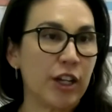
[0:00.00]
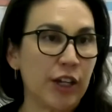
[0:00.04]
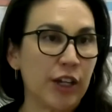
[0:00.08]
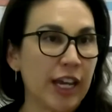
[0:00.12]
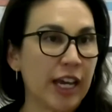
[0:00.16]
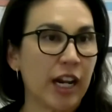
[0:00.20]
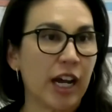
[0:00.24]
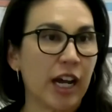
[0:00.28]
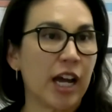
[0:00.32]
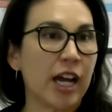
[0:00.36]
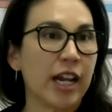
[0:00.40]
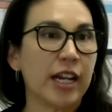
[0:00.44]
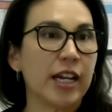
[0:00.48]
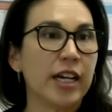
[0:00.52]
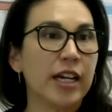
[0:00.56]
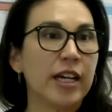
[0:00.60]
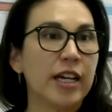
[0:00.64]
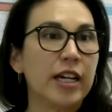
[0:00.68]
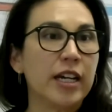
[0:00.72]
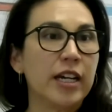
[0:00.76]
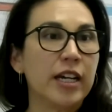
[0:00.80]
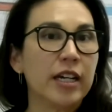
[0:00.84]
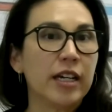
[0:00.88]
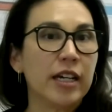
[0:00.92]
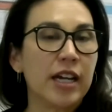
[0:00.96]
you cannot
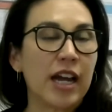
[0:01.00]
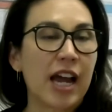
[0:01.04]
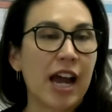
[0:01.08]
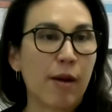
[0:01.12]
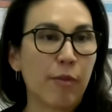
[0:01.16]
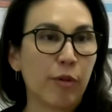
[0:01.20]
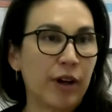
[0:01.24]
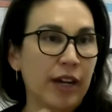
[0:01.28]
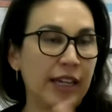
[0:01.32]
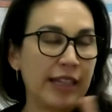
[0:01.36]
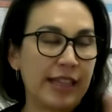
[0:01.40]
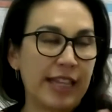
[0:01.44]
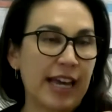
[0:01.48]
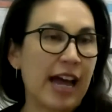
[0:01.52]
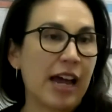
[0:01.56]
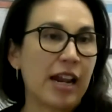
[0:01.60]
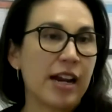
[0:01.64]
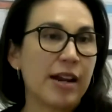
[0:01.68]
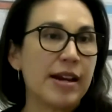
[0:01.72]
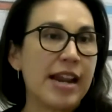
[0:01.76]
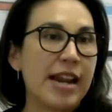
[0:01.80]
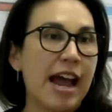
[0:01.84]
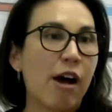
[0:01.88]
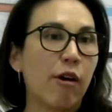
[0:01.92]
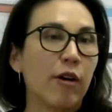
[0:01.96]
abrogate that.
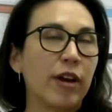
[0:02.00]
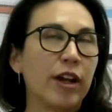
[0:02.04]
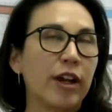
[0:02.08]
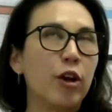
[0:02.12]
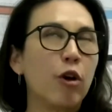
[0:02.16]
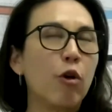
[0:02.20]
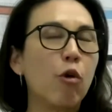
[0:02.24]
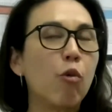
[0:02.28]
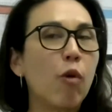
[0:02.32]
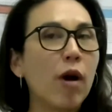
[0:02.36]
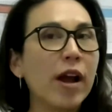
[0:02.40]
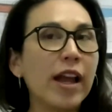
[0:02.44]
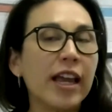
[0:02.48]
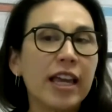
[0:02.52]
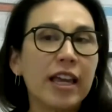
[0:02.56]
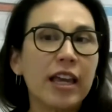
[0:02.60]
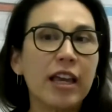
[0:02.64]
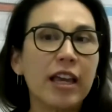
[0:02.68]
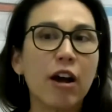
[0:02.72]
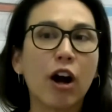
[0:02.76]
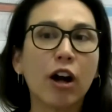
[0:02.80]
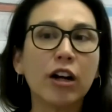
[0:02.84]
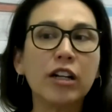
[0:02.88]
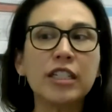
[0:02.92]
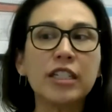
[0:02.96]
Now in Hawaii,
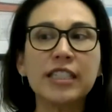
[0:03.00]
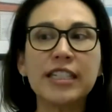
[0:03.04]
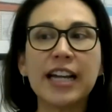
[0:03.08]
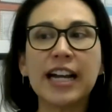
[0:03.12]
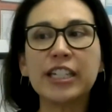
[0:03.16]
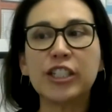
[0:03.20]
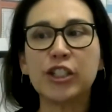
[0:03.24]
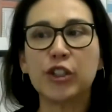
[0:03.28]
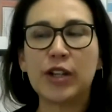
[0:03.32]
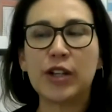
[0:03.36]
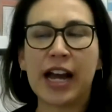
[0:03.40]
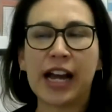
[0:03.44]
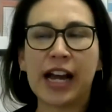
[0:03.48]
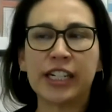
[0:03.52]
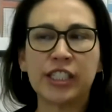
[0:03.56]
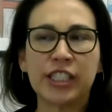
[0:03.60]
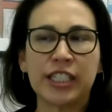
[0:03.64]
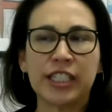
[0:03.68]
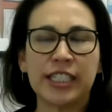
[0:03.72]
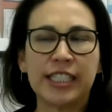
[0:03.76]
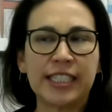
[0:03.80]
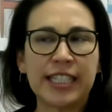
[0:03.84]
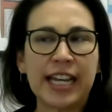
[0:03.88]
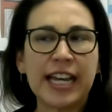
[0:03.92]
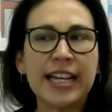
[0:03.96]
our statute actually
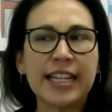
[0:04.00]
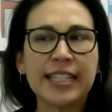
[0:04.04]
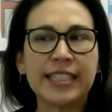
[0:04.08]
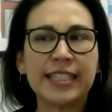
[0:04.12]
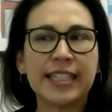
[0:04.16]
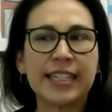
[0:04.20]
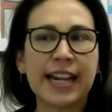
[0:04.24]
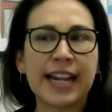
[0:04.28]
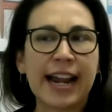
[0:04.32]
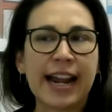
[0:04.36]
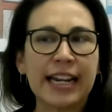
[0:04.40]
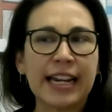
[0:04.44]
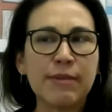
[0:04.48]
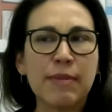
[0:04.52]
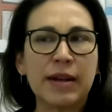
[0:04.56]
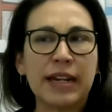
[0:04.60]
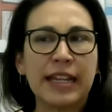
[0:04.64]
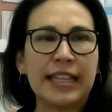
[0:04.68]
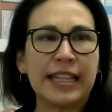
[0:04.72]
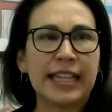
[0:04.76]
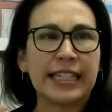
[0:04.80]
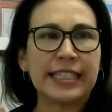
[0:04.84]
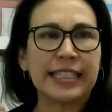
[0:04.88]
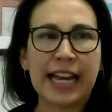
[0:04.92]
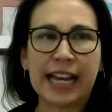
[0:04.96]
said that
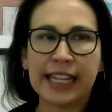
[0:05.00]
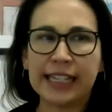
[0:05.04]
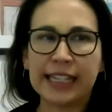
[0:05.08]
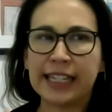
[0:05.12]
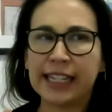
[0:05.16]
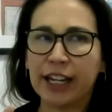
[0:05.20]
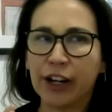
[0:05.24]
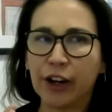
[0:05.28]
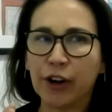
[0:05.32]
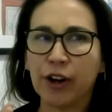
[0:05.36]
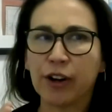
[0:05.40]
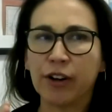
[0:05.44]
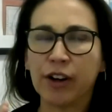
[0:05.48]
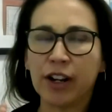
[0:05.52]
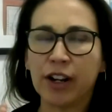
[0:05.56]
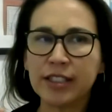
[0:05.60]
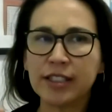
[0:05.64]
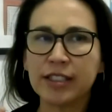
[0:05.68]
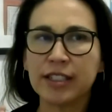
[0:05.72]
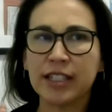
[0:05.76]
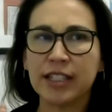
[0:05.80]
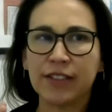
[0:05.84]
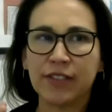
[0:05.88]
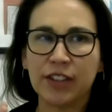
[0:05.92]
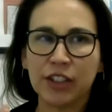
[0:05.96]
anybody that's had the care and
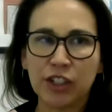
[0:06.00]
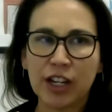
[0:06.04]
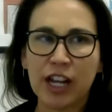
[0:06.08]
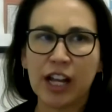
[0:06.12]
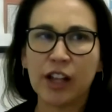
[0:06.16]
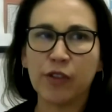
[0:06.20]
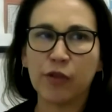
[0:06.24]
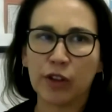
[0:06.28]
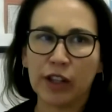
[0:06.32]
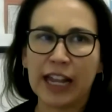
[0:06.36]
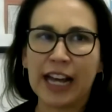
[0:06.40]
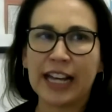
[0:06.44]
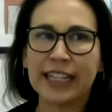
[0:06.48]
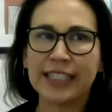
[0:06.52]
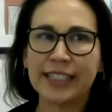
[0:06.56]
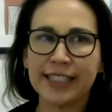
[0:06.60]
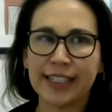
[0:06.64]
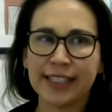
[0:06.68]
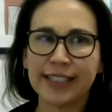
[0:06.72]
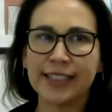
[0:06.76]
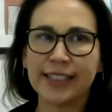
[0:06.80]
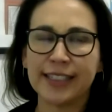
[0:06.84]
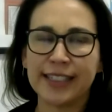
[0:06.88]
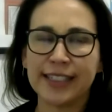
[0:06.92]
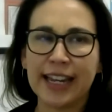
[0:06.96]
custody of the child for the last
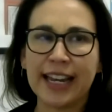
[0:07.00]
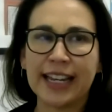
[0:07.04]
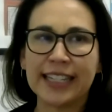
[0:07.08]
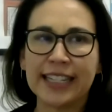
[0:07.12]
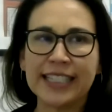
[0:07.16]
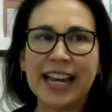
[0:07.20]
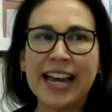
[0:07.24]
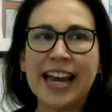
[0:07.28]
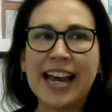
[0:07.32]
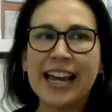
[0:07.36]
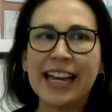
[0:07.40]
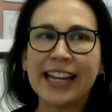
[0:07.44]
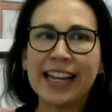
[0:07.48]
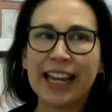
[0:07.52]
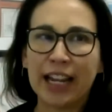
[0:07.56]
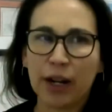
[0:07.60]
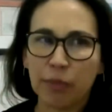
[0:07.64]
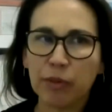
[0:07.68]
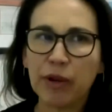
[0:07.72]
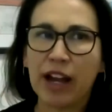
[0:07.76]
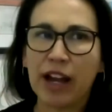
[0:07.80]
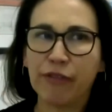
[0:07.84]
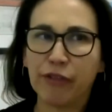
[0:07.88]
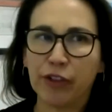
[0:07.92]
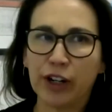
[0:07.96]
60 days can
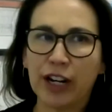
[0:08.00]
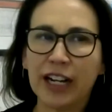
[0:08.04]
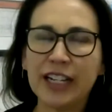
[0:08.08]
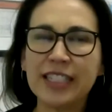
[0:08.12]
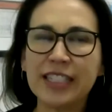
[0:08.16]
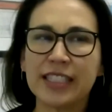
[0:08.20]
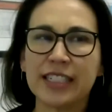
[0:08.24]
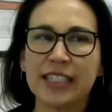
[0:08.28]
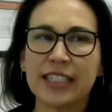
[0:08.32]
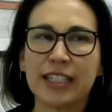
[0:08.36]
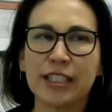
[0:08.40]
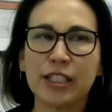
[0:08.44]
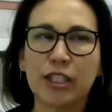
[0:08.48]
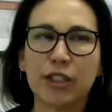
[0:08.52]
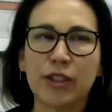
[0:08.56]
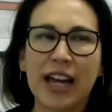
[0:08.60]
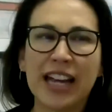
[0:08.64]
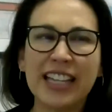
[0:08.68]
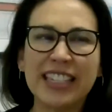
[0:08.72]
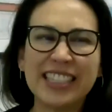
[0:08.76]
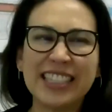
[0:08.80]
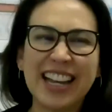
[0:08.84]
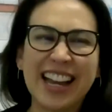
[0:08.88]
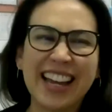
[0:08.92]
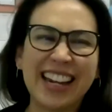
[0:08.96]
apply for custody. So
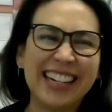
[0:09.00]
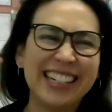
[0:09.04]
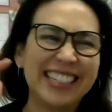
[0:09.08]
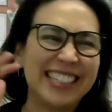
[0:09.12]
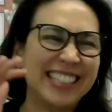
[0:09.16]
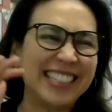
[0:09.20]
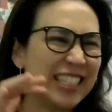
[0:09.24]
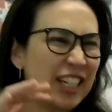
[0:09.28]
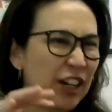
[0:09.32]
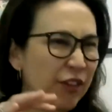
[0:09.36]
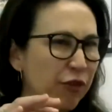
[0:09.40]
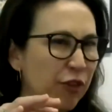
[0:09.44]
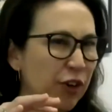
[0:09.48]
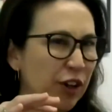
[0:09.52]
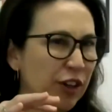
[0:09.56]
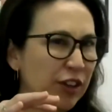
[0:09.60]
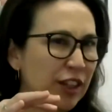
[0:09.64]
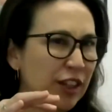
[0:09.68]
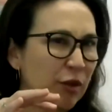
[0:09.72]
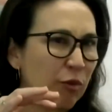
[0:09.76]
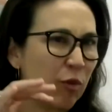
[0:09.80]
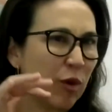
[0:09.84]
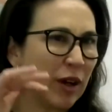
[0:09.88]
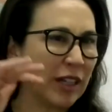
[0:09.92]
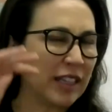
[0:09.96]
that's kind of different
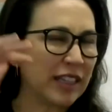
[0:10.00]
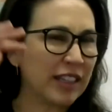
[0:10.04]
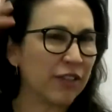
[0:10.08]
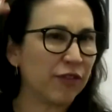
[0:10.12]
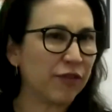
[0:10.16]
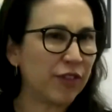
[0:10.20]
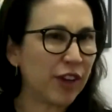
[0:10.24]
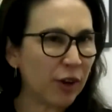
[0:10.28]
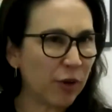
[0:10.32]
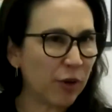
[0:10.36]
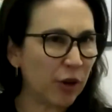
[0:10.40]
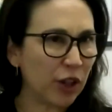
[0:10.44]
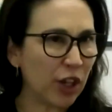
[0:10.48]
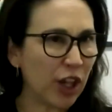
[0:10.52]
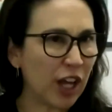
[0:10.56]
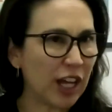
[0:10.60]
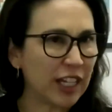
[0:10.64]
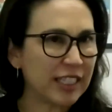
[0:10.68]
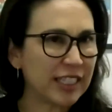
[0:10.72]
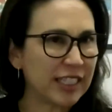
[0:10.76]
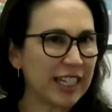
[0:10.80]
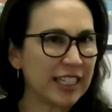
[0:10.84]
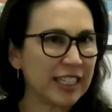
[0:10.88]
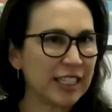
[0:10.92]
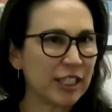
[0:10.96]
than what the federal law
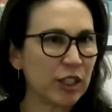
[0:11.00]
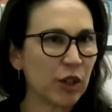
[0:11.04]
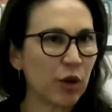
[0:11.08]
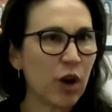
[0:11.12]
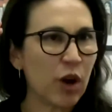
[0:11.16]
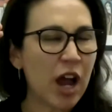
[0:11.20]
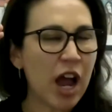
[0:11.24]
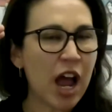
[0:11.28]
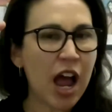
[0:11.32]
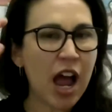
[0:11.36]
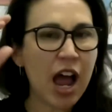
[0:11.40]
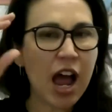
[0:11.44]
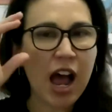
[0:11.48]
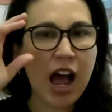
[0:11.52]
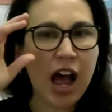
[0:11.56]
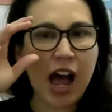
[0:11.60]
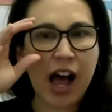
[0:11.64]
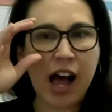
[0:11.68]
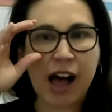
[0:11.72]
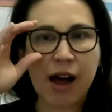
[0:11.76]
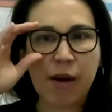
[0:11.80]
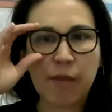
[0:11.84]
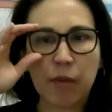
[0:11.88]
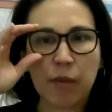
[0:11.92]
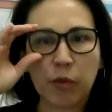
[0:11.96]
says. So
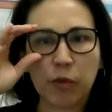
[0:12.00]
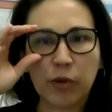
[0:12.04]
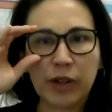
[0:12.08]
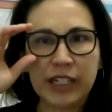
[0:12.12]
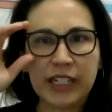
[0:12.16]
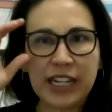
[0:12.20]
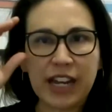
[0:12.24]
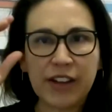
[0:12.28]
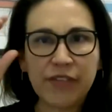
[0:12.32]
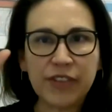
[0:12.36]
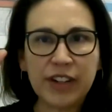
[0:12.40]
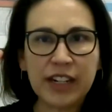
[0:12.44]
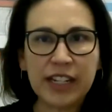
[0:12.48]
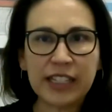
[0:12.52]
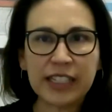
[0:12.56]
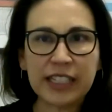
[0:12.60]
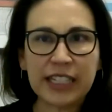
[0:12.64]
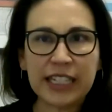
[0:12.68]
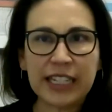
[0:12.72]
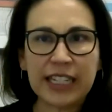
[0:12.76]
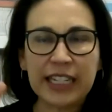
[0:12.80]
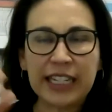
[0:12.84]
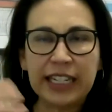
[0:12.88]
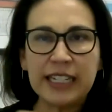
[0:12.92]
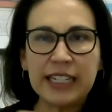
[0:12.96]
we
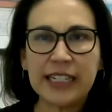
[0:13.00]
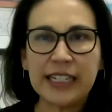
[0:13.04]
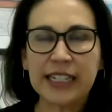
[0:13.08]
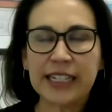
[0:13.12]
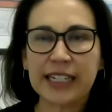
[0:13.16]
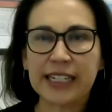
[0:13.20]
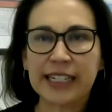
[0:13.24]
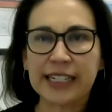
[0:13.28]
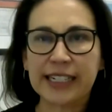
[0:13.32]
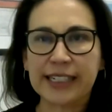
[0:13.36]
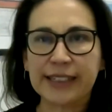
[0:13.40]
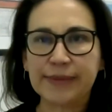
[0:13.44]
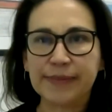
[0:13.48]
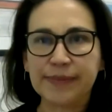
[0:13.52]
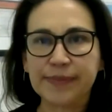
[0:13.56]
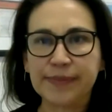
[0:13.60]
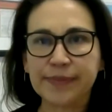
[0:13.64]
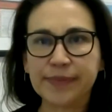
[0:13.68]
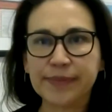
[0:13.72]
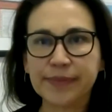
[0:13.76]
definitely, I